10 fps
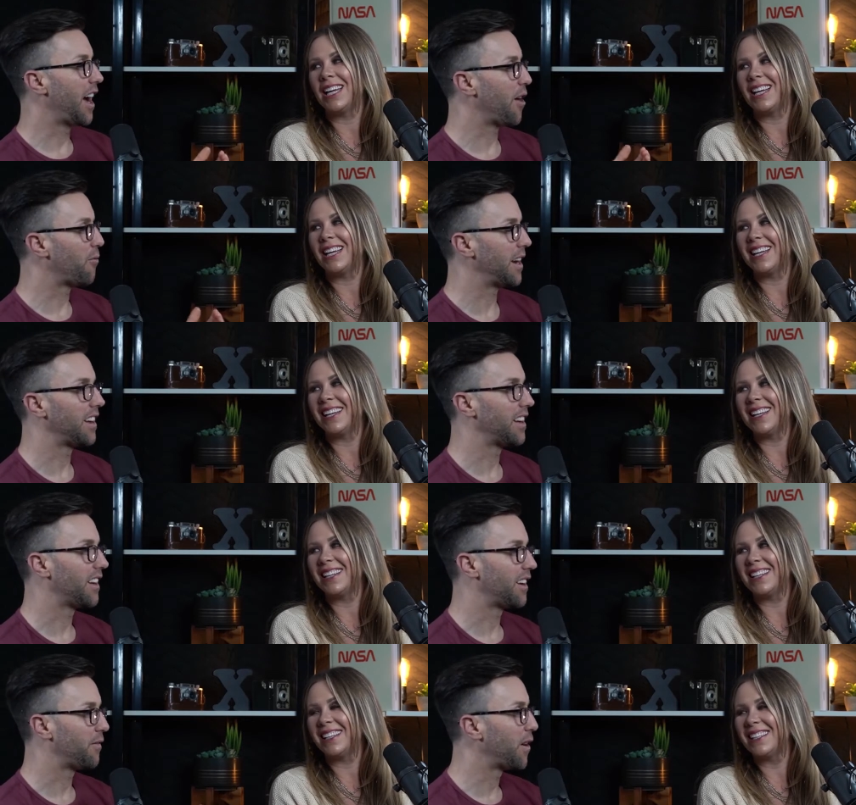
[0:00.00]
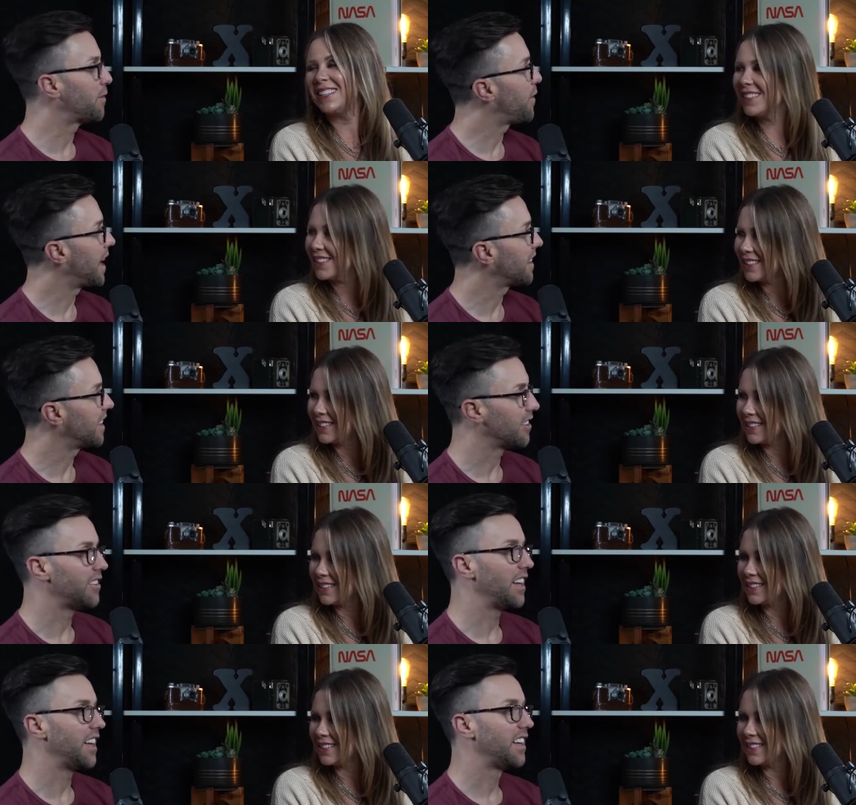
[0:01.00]
Speaker 1: I, I read a, a, fun fact the other
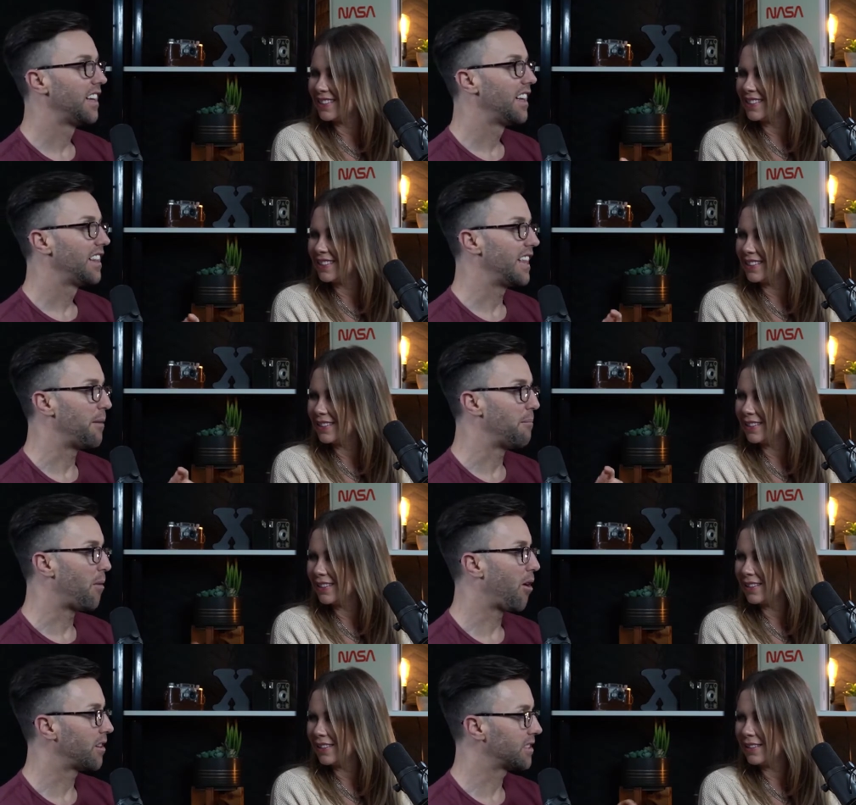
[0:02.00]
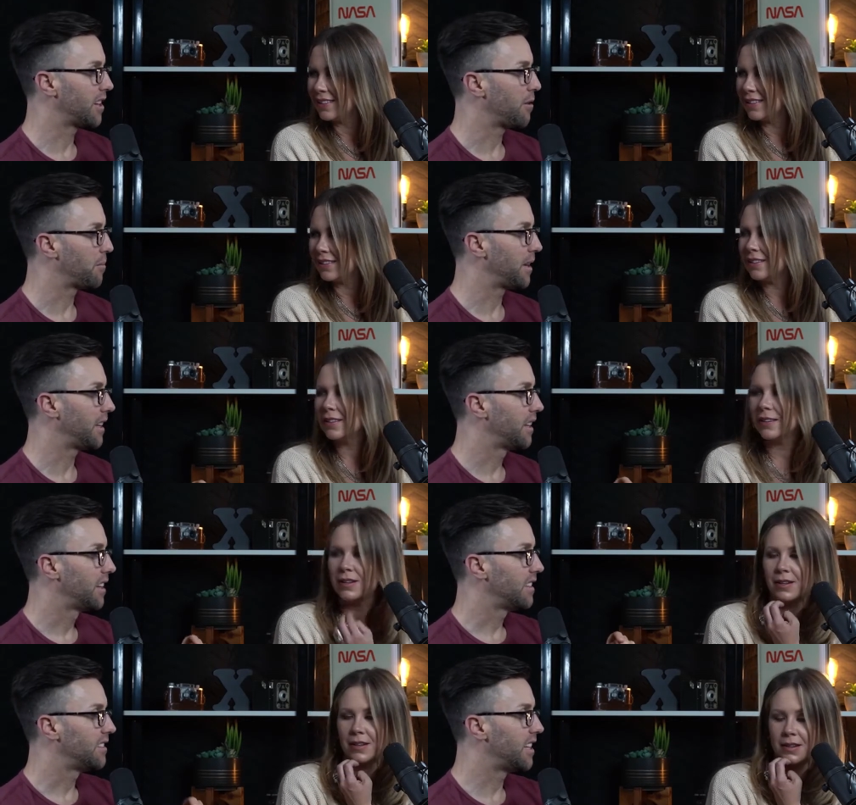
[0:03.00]
day that Mars Company
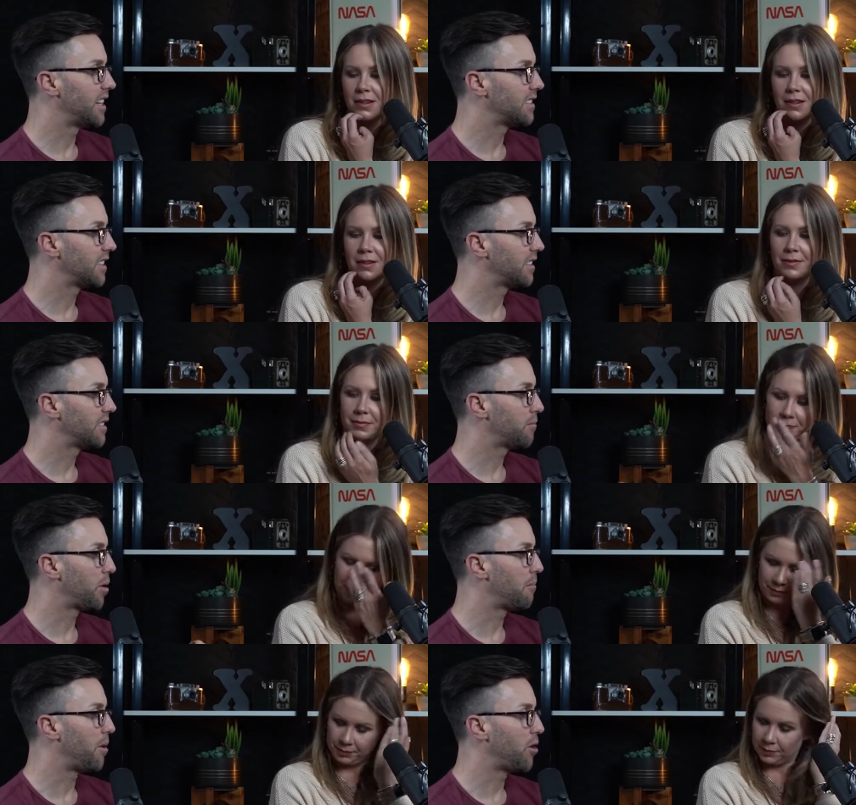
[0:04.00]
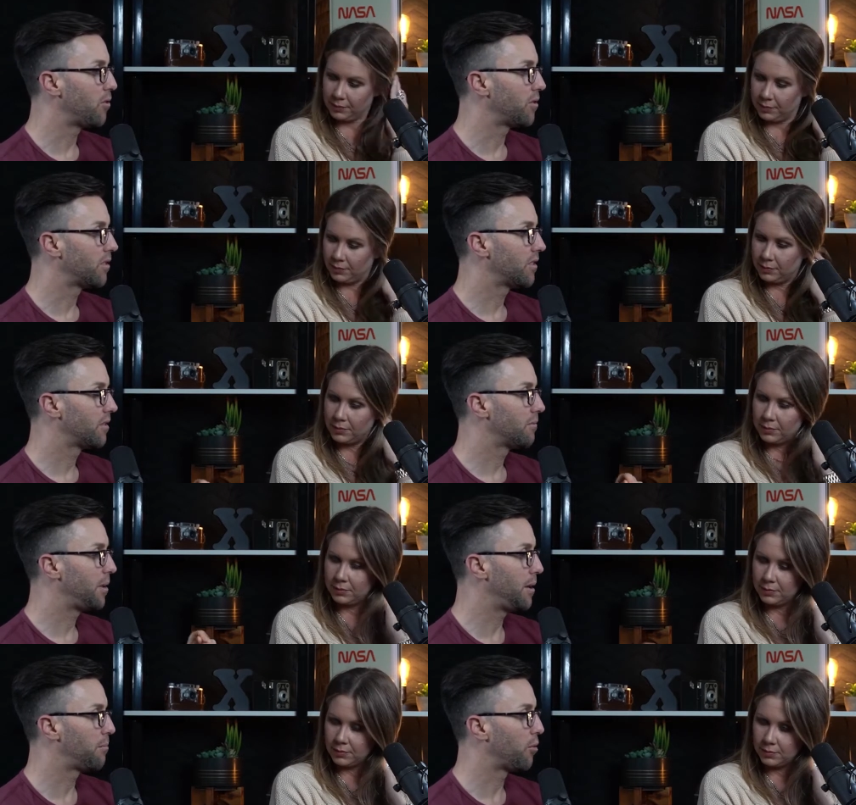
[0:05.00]
doesn't promote
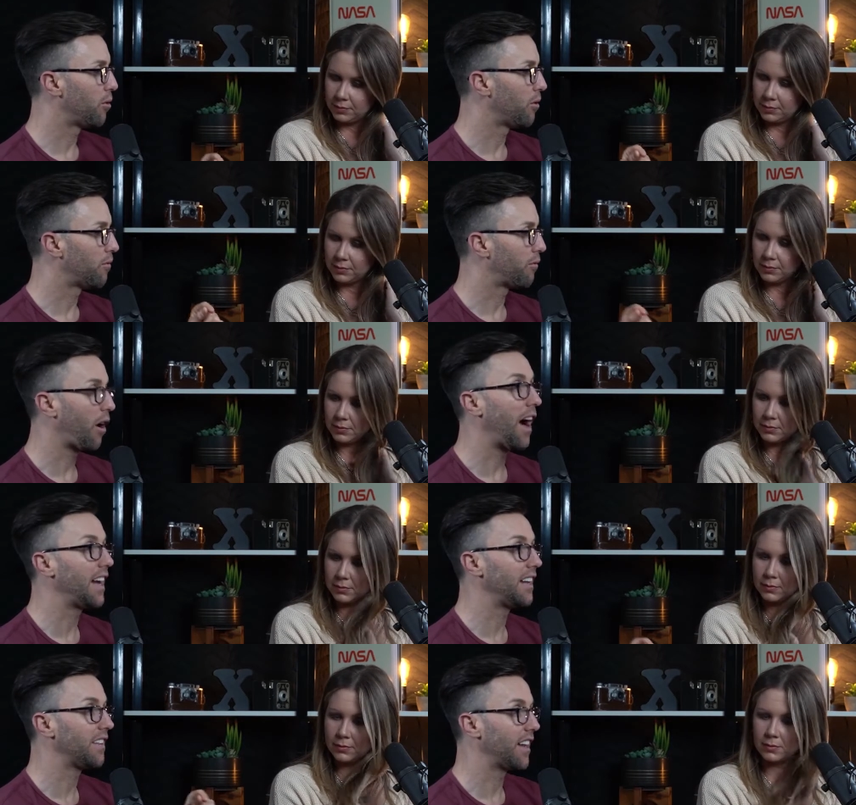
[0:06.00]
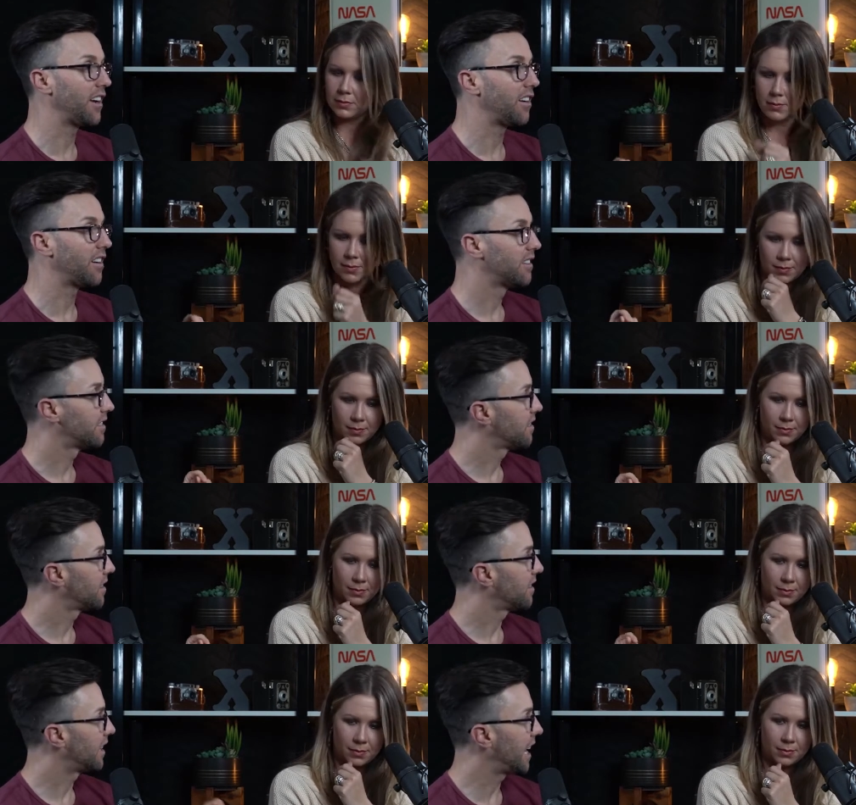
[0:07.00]
people frying their
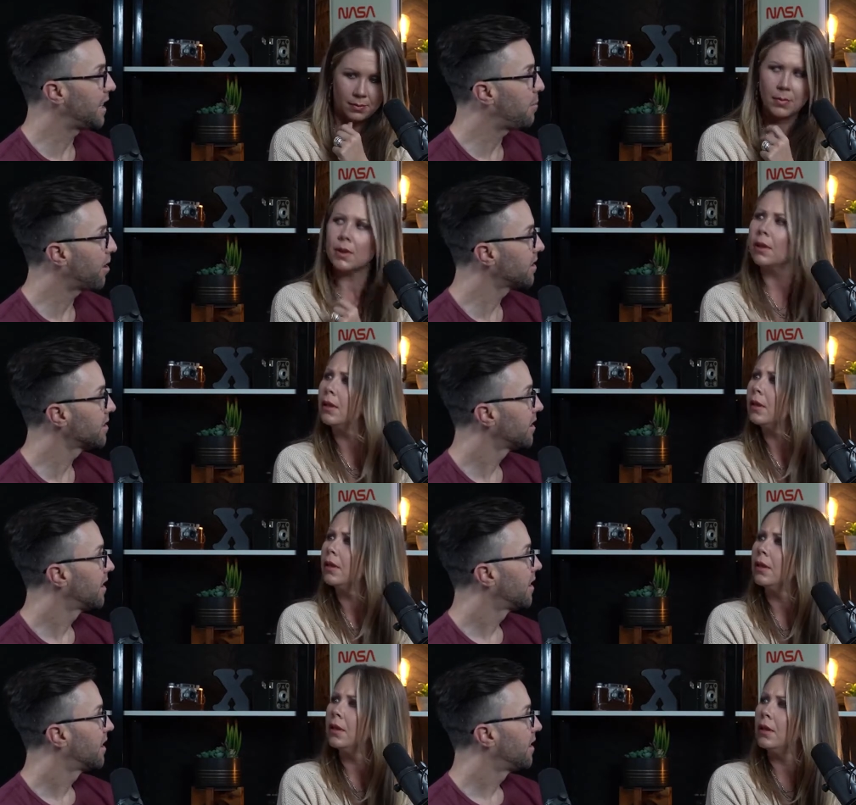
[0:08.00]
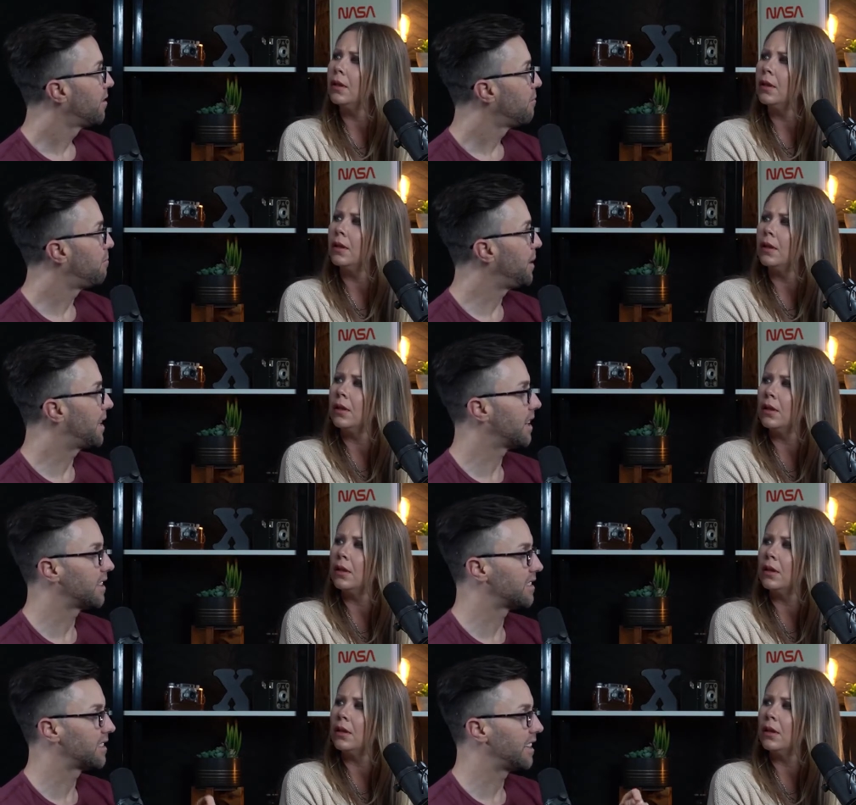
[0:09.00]
candy bars
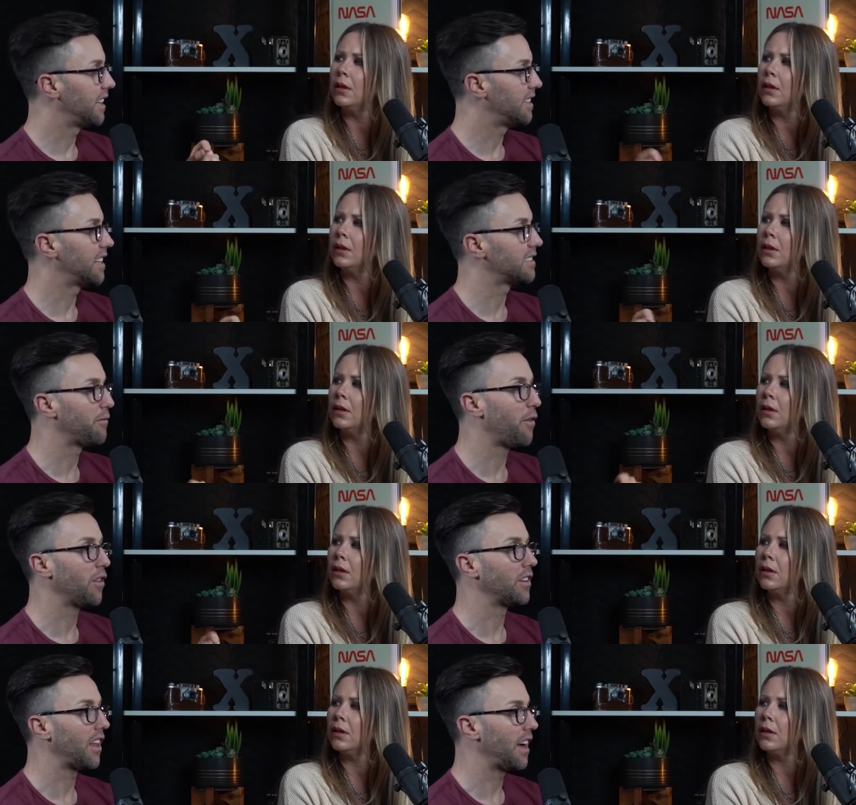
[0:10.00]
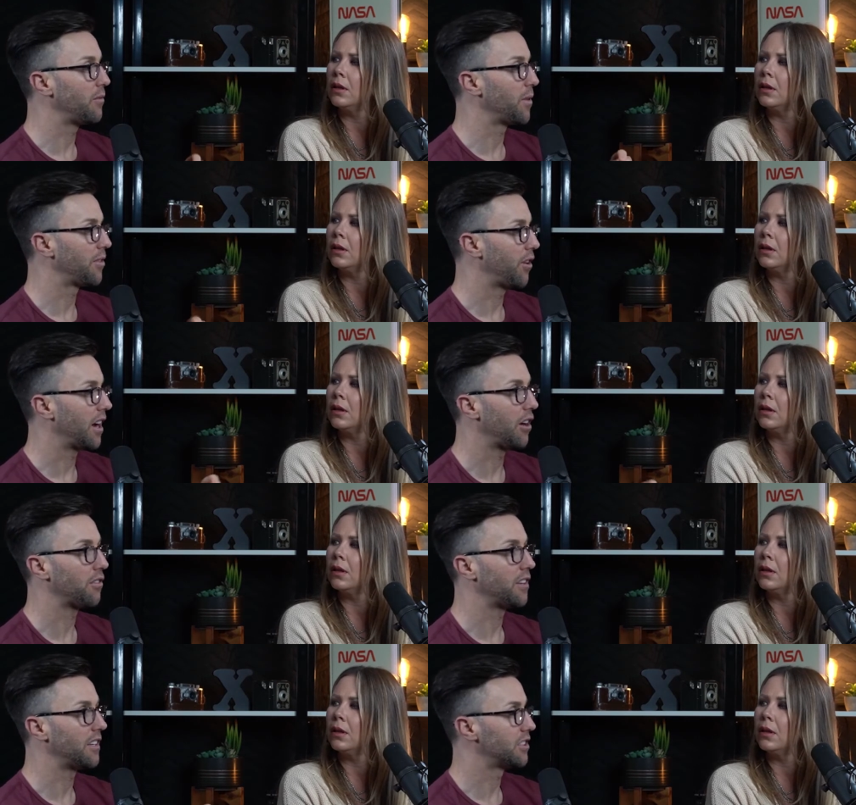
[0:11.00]
because it doesn't fall in line with their
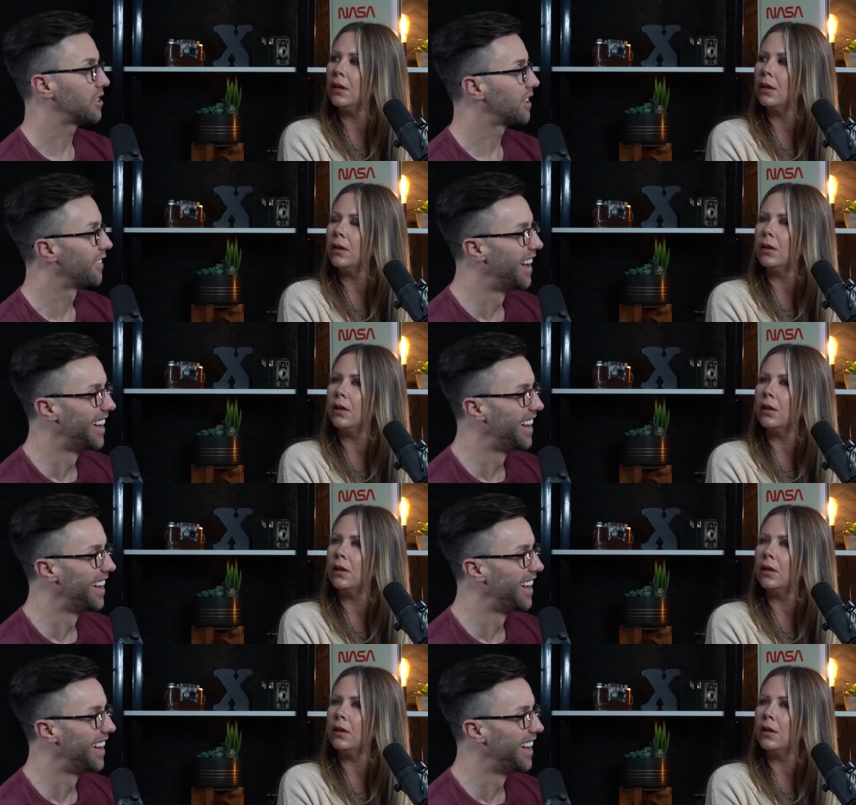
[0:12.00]
health initiative.